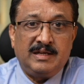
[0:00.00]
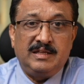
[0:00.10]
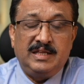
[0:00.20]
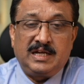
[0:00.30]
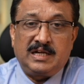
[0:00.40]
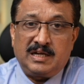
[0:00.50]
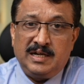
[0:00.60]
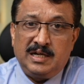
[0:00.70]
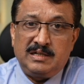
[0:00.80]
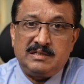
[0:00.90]
The
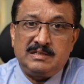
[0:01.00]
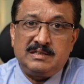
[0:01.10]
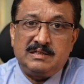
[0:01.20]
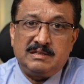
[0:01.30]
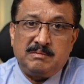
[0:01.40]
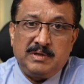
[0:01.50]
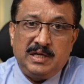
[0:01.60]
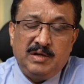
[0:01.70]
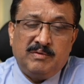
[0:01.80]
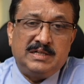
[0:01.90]
current
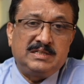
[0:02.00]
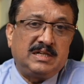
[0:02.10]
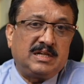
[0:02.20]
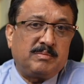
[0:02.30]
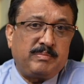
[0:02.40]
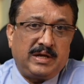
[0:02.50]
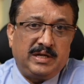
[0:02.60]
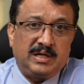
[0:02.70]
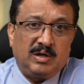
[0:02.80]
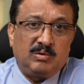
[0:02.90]
events that are
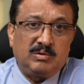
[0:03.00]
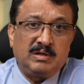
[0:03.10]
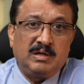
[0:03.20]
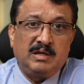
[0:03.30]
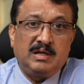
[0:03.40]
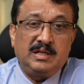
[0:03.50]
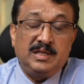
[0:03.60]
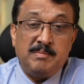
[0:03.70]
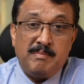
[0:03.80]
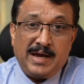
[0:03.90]
panning out,
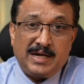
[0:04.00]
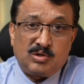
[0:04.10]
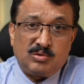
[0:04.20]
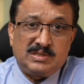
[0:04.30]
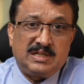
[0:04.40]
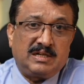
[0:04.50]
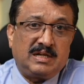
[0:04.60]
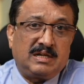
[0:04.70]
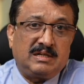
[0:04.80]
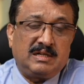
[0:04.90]
the macros that
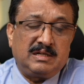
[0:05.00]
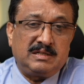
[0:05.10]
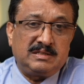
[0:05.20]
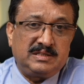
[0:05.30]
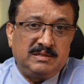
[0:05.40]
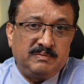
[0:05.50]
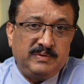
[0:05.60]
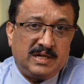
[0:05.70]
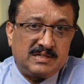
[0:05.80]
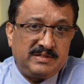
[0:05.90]
are
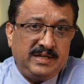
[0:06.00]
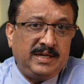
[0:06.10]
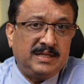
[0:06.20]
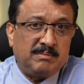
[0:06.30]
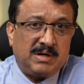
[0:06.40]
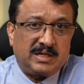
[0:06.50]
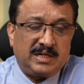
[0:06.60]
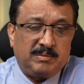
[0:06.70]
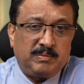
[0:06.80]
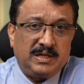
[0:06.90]
we are seeing in the
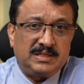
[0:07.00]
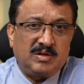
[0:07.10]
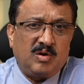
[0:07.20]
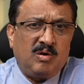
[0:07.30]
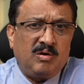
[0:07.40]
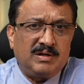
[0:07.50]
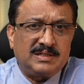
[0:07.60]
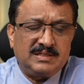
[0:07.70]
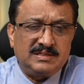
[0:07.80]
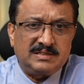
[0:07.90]
marketplace, all are
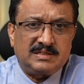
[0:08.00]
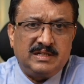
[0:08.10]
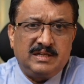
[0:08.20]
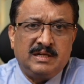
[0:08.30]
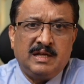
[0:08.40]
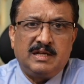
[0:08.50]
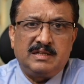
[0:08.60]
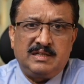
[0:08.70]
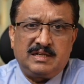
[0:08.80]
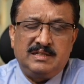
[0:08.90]
suggesting
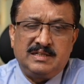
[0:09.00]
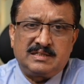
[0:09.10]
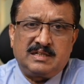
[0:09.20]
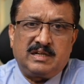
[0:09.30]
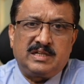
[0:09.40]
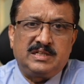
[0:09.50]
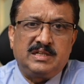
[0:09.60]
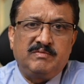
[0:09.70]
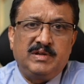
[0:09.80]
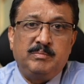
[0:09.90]
that this
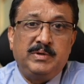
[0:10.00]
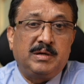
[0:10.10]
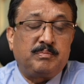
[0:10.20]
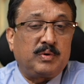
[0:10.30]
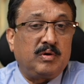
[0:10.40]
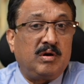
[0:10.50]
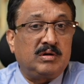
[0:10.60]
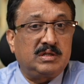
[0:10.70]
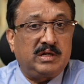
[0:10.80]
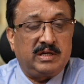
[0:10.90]
correction will be a
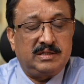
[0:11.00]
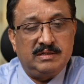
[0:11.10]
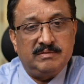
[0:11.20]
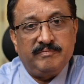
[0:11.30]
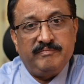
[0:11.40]
prolonged correction.